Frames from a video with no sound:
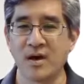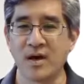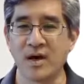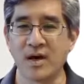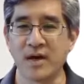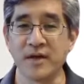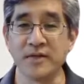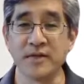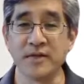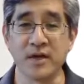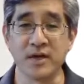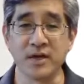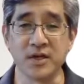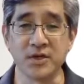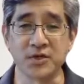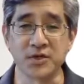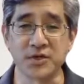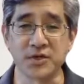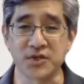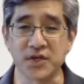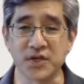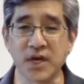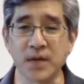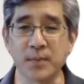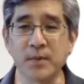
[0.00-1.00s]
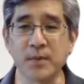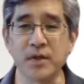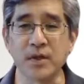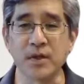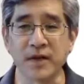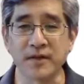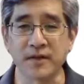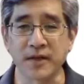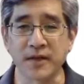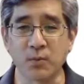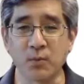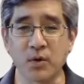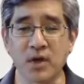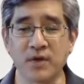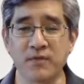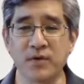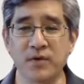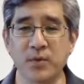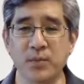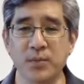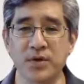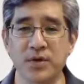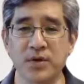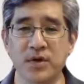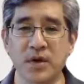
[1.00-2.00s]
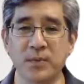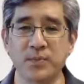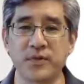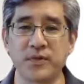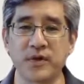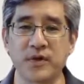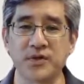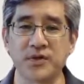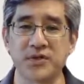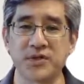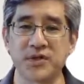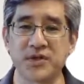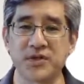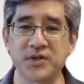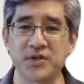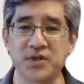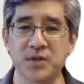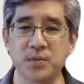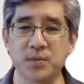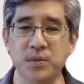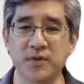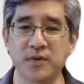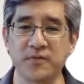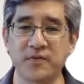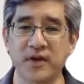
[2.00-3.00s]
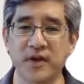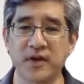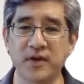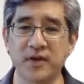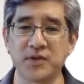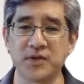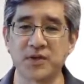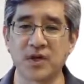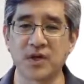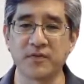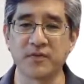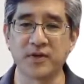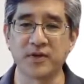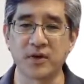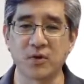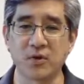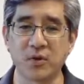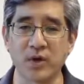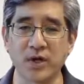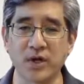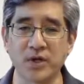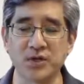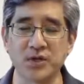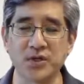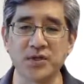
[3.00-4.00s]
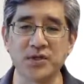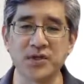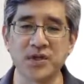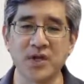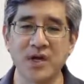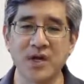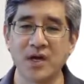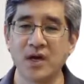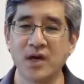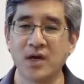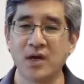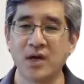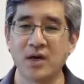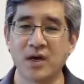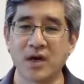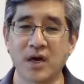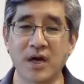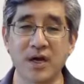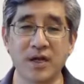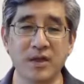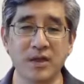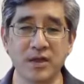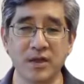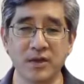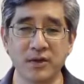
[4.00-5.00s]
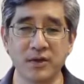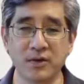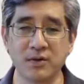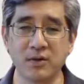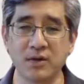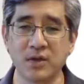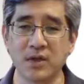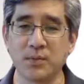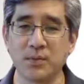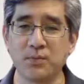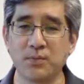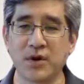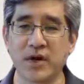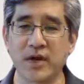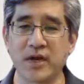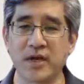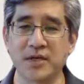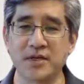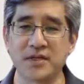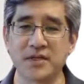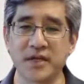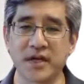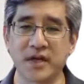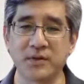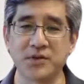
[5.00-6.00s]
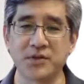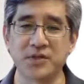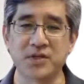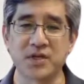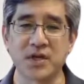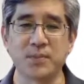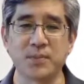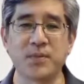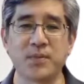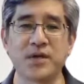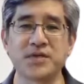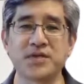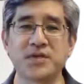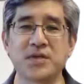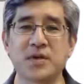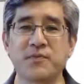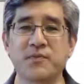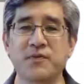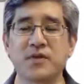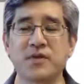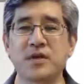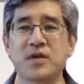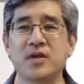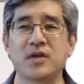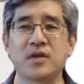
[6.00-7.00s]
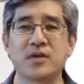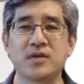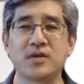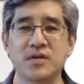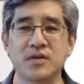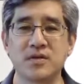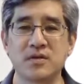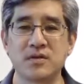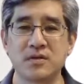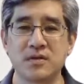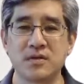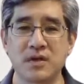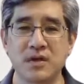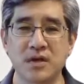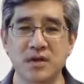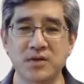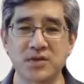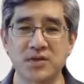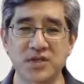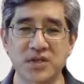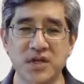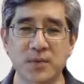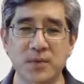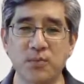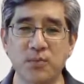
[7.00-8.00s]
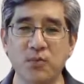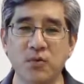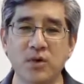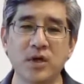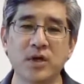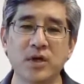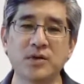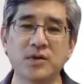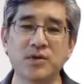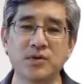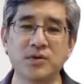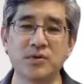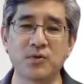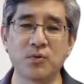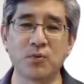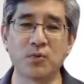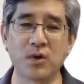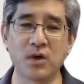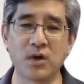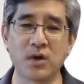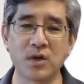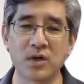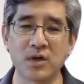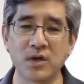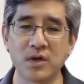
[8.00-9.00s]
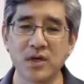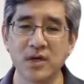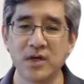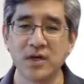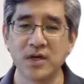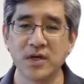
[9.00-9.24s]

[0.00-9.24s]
And then each assignment, like that one I've opened up there, says simplifying and solving equations. I literally break it down step by step for the kids. Step 1, do the work.